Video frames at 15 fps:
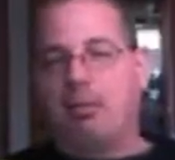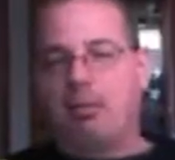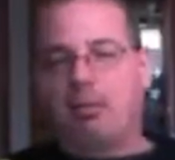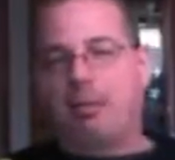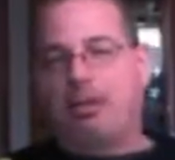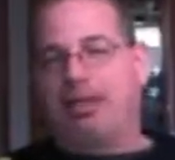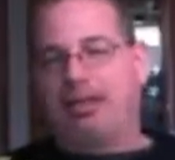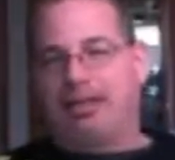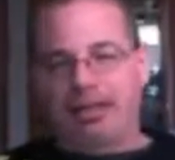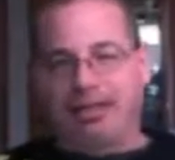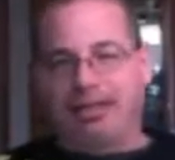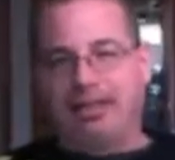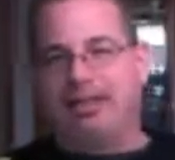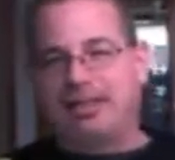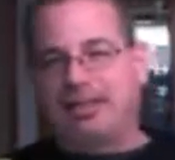but
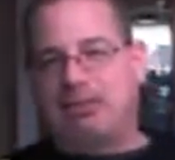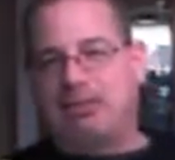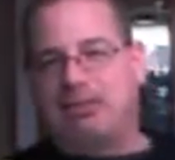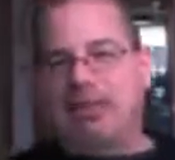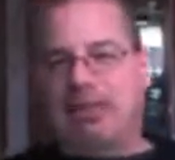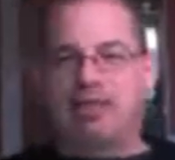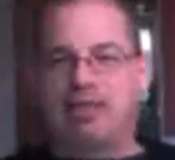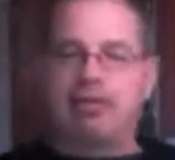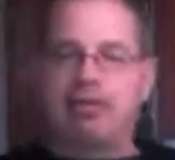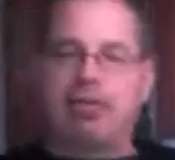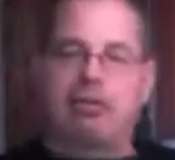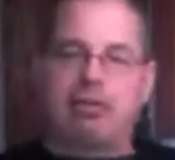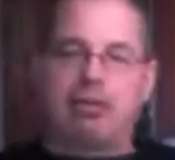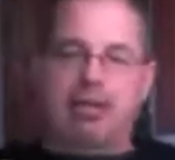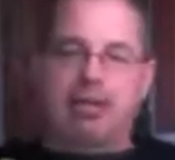it seems like it's the
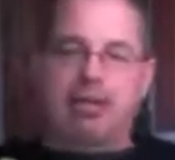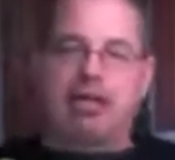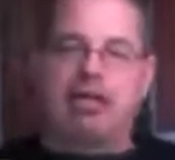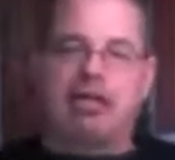same thing.